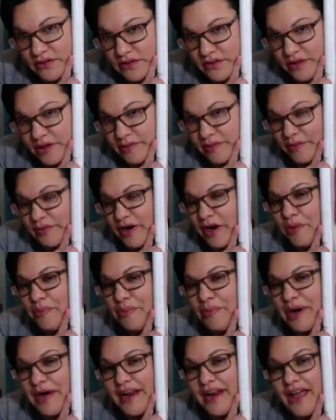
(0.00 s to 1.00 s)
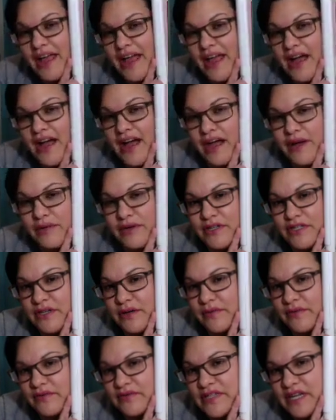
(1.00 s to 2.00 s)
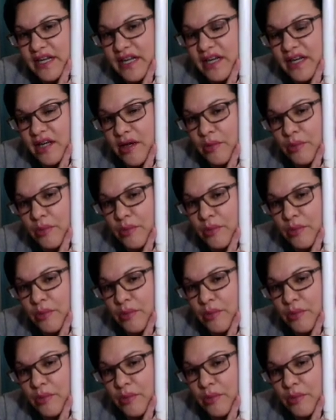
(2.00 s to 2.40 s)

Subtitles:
don't get me wrong, but I wish I would have taken